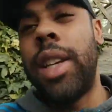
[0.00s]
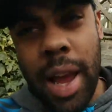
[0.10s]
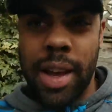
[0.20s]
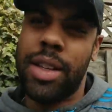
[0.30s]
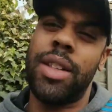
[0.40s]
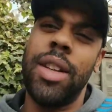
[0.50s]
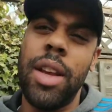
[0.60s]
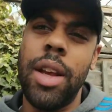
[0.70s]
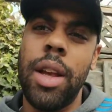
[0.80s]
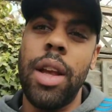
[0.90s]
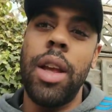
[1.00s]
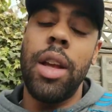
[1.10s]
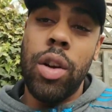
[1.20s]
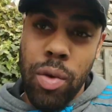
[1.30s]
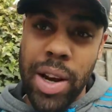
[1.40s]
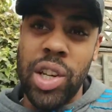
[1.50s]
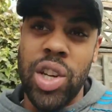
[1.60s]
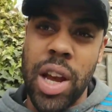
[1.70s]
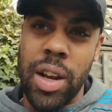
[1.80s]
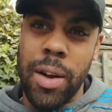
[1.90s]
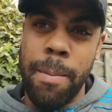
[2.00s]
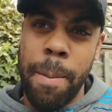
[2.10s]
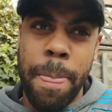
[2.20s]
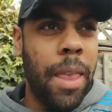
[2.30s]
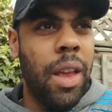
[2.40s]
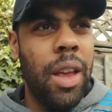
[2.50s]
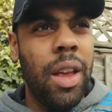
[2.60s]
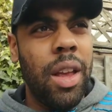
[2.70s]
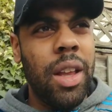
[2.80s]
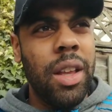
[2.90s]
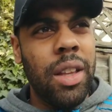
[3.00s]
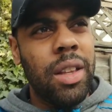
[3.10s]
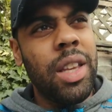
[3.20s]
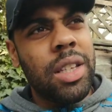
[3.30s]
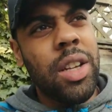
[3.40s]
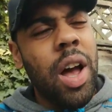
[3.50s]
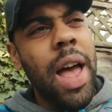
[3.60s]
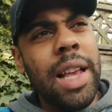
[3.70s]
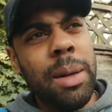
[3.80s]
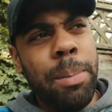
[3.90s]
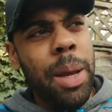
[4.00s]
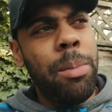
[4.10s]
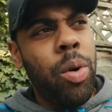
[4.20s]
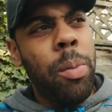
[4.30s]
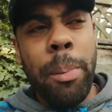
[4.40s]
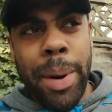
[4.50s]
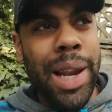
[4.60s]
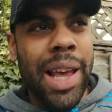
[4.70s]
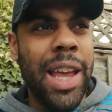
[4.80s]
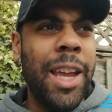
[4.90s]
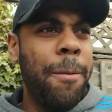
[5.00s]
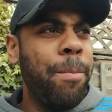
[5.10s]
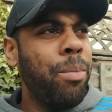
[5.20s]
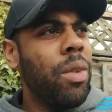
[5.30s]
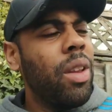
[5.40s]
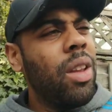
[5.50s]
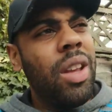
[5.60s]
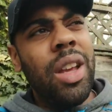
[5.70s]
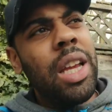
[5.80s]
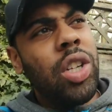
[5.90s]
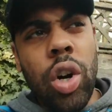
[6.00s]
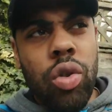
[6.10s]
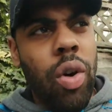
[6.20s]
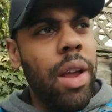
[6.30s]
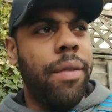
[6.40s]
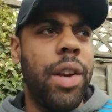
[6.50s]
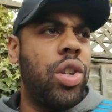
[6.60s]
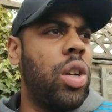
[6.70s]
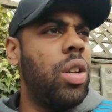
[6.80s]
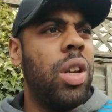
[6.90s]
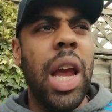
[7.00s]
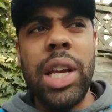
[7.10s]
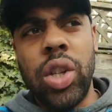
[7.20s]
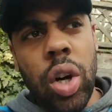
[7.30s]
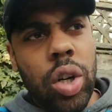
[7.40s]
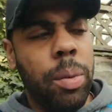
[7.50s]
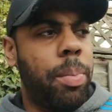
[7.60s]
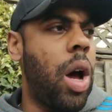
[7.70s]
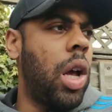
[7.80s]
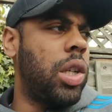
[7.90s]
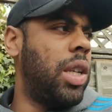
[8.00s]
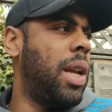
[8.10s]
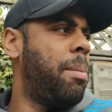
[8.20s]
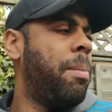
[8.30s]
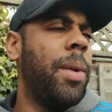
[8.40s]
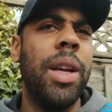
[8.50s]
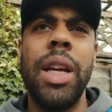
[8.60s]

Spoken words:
Yes, Granit Xhaka. This guy has a bit more mobility. He's got great vision. He's got a good pass in him.